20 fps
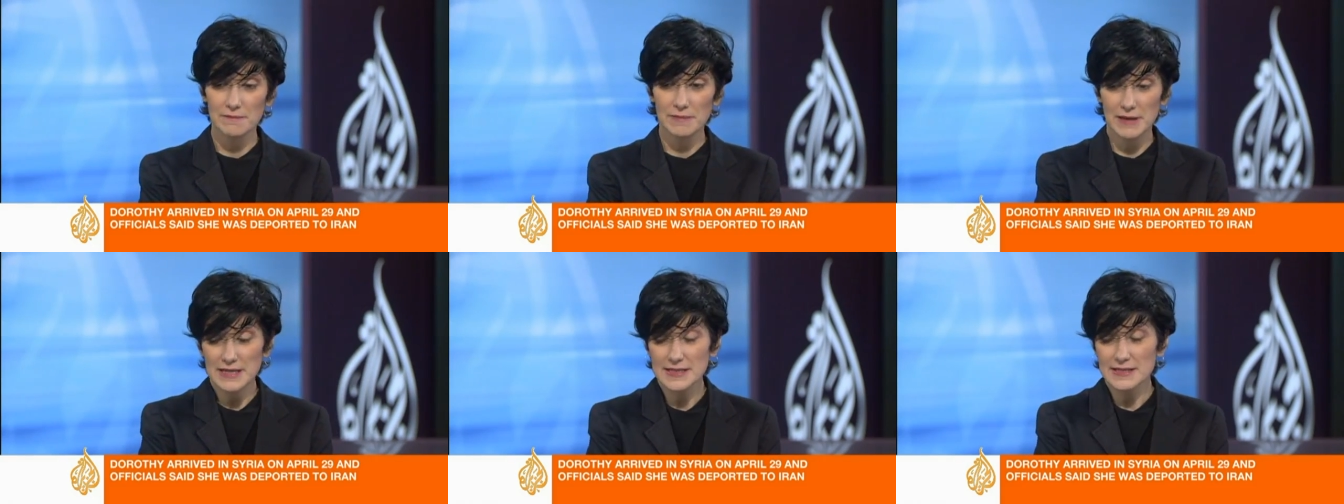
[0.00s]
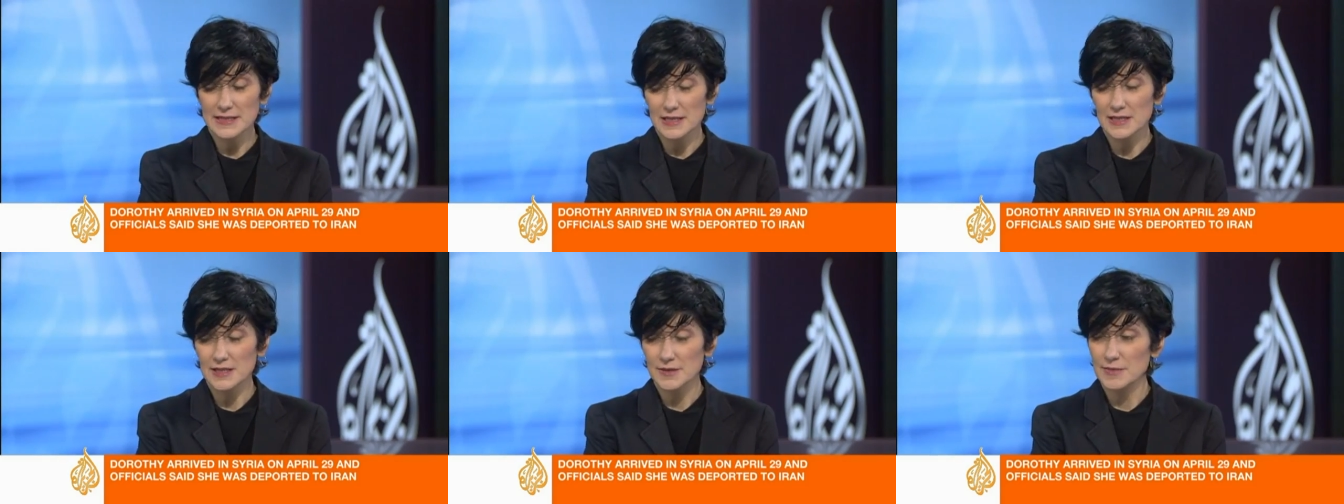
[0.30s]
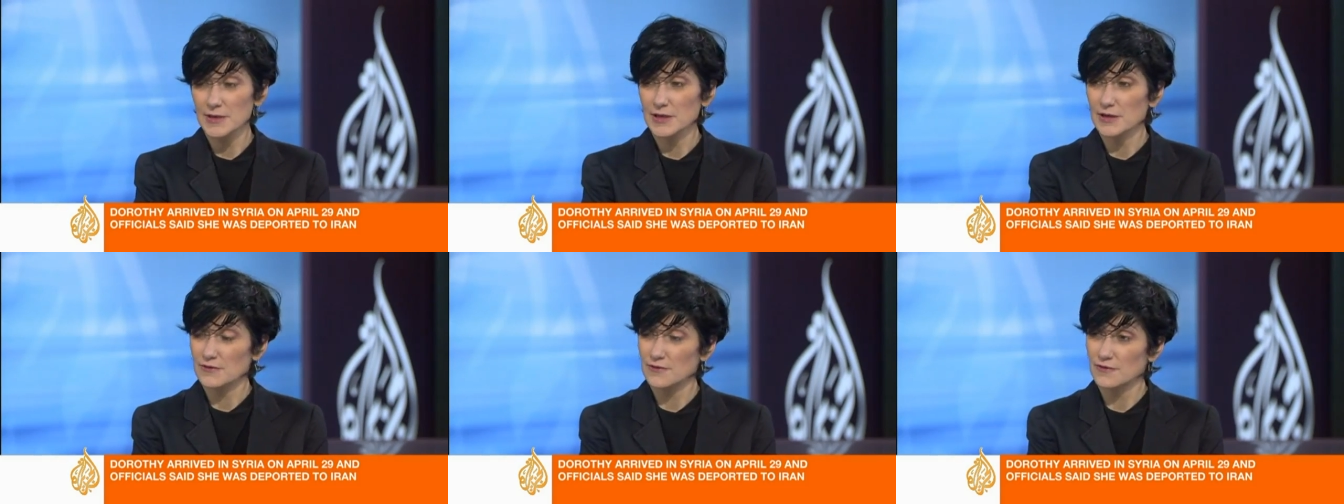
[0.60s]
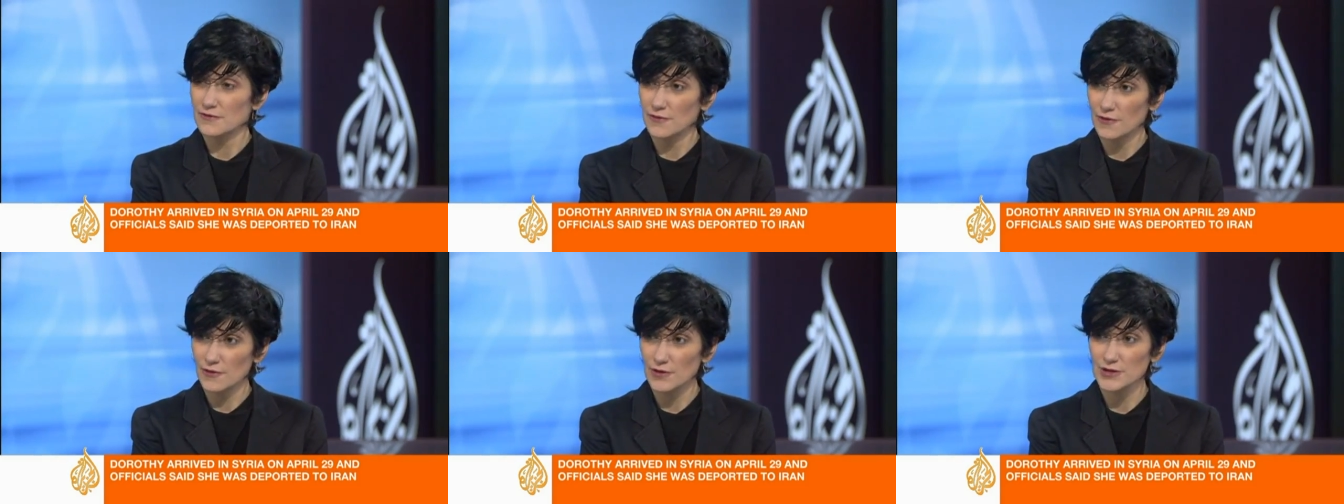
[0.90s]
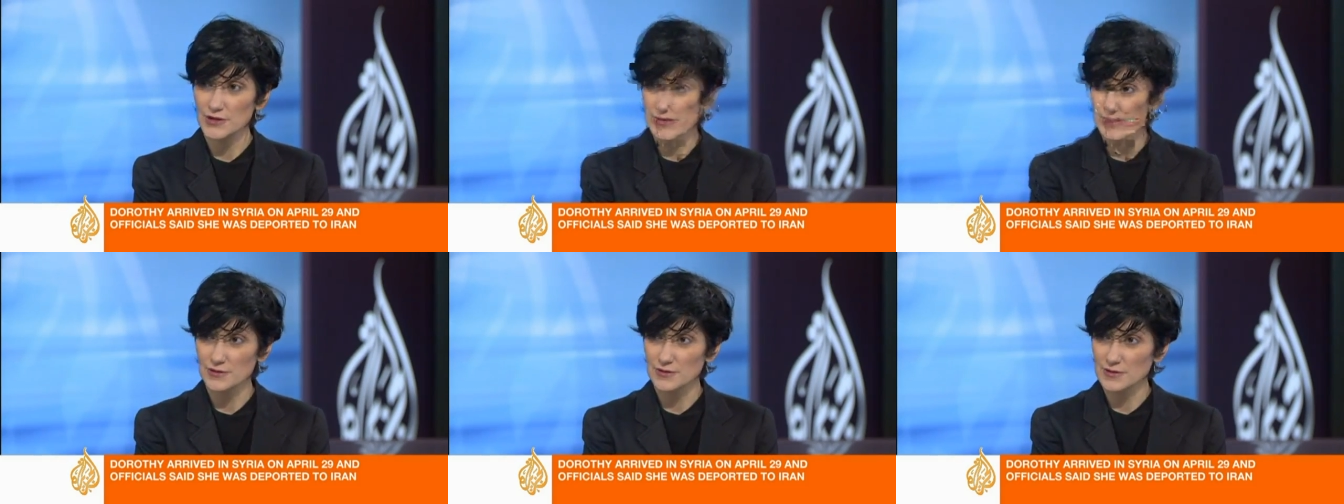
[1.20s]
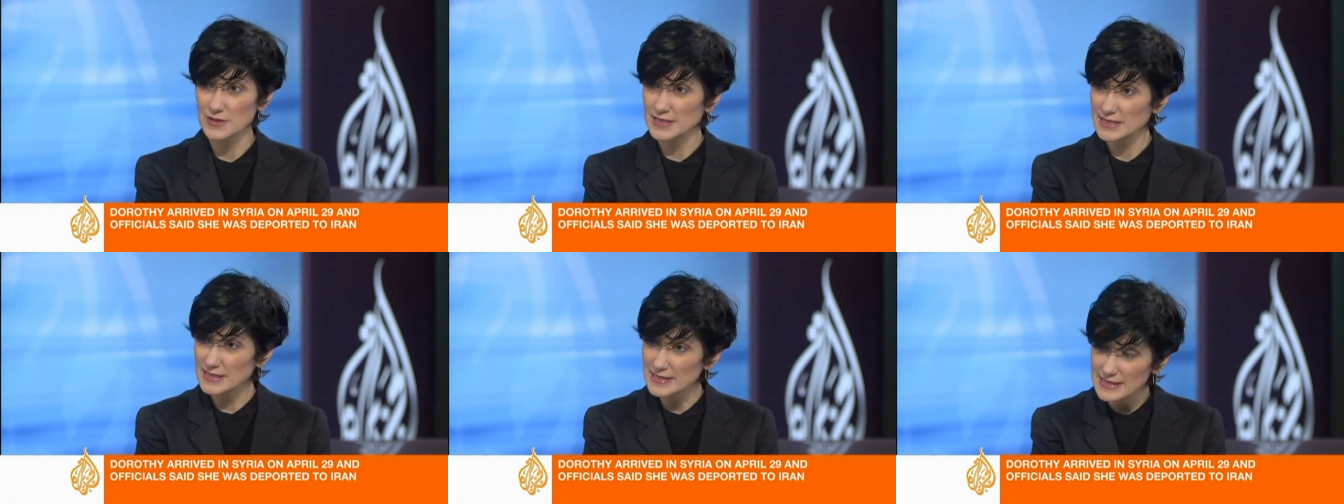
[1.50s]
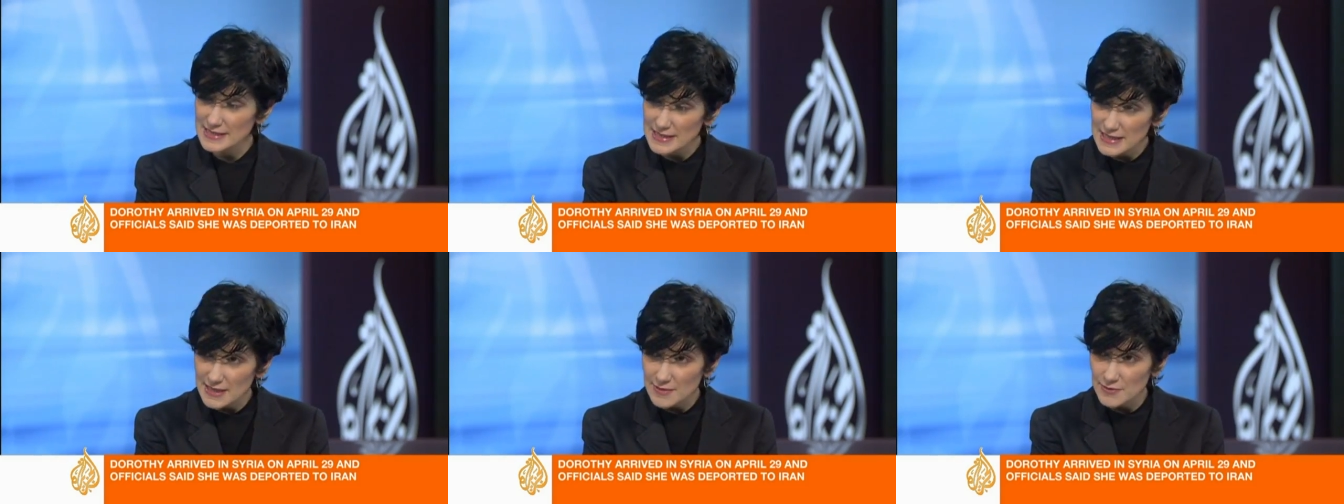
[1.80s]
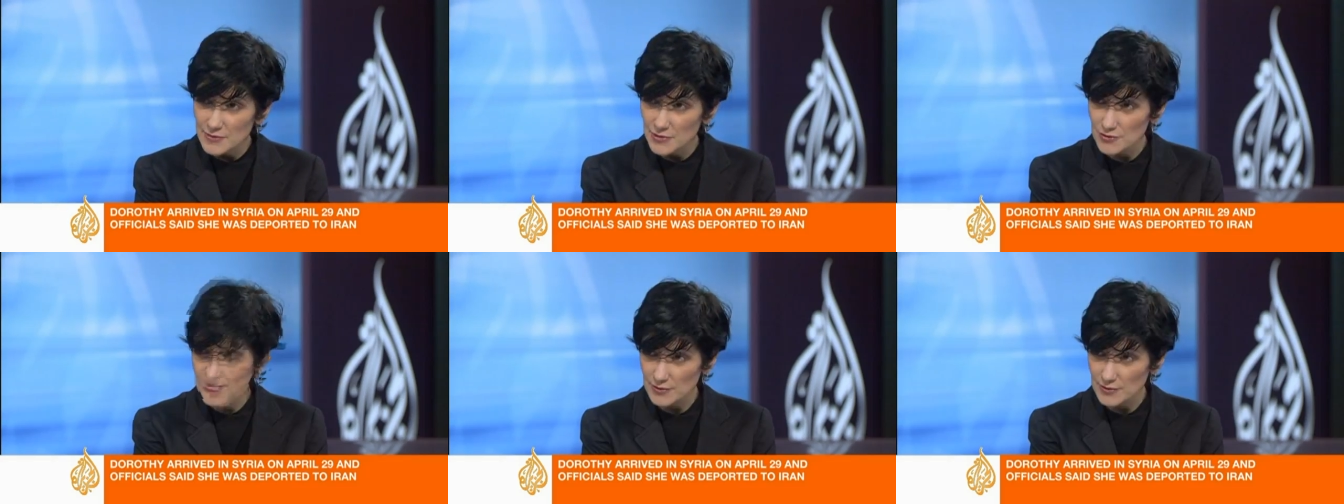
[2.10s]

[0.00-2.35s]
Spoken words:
basically being forced to, it seemed,